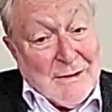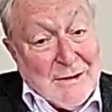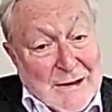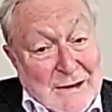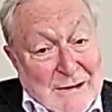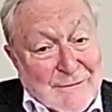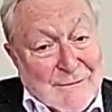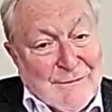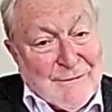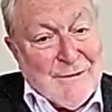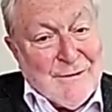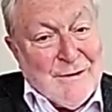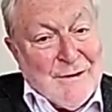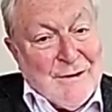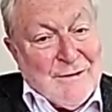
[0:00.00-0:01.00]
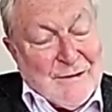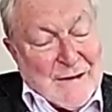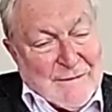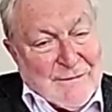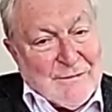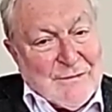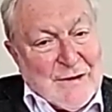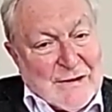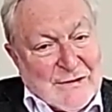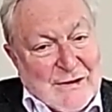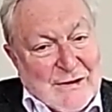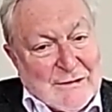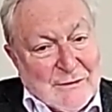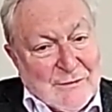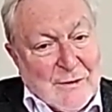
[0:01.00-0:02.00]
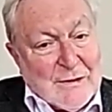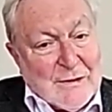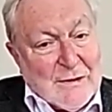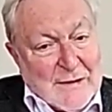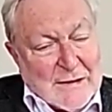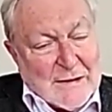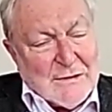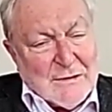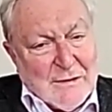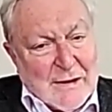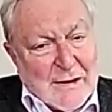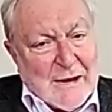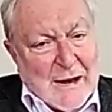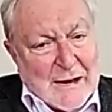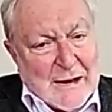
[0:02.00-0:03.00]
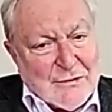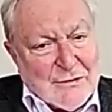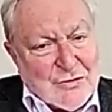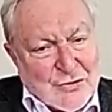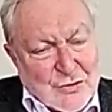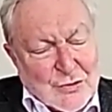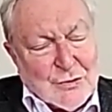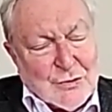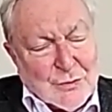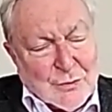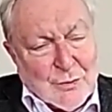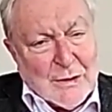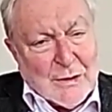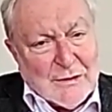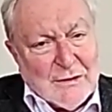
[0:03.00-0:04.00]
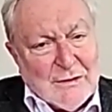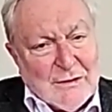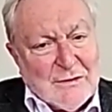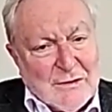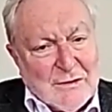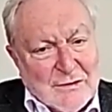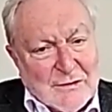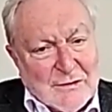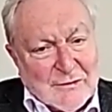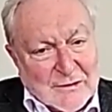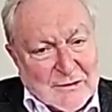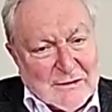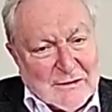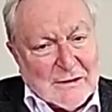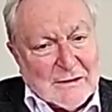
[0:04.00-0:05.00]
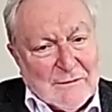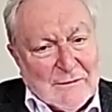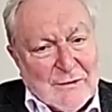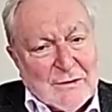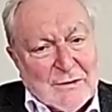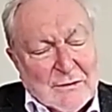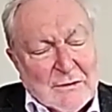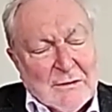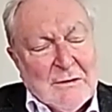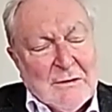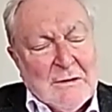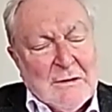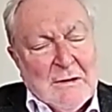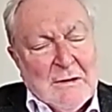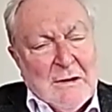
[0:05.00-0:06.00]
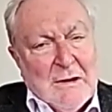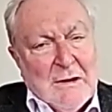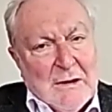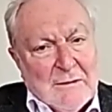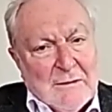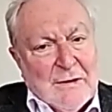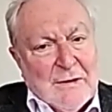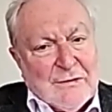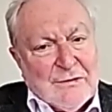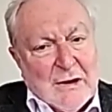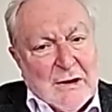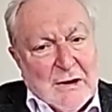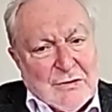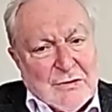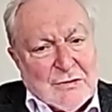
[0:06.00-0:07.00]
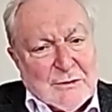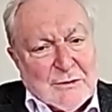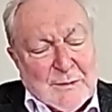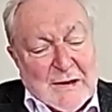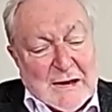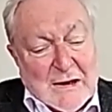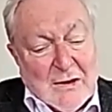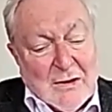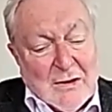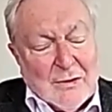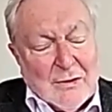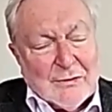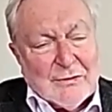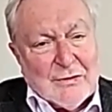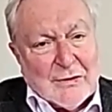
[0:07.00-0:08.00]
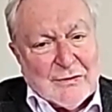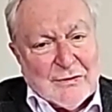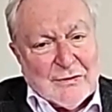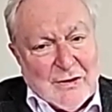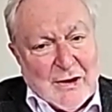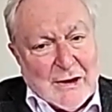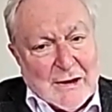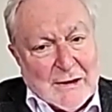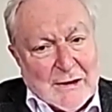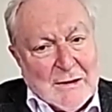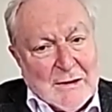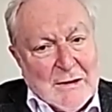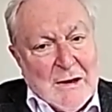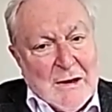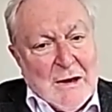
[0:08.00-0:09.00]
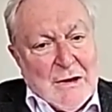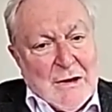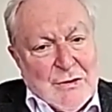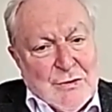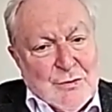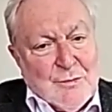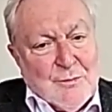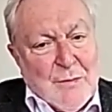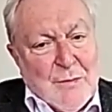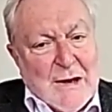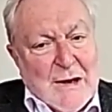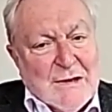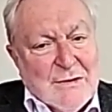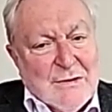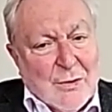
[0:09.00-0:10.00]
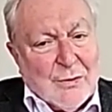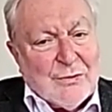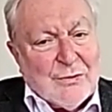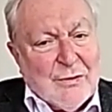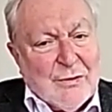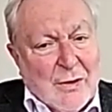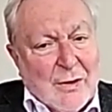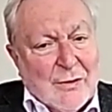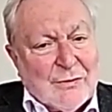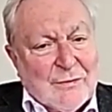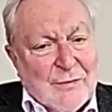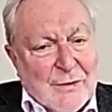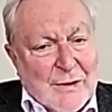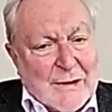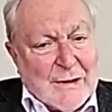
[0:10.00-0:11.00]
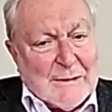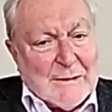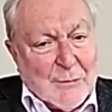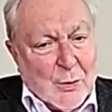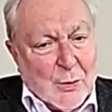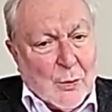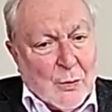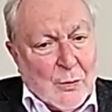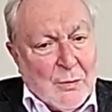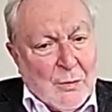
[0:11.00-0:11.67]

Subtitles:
if they're satisfied, and they can and should do quite significant investigations, but they can't just say you may not ask for any more.